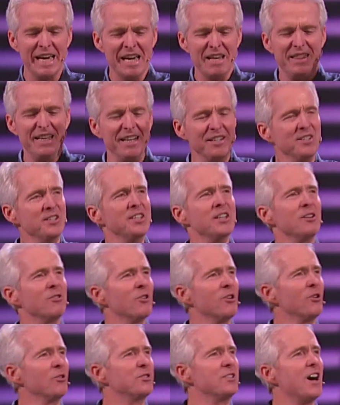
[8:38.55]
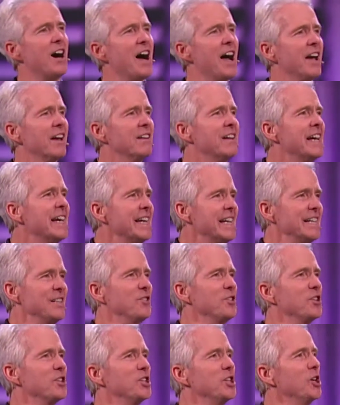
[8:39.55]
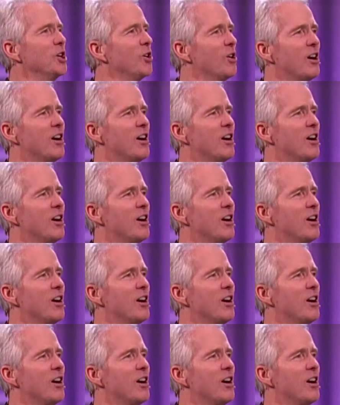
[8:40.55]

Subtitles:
that Nero died in the year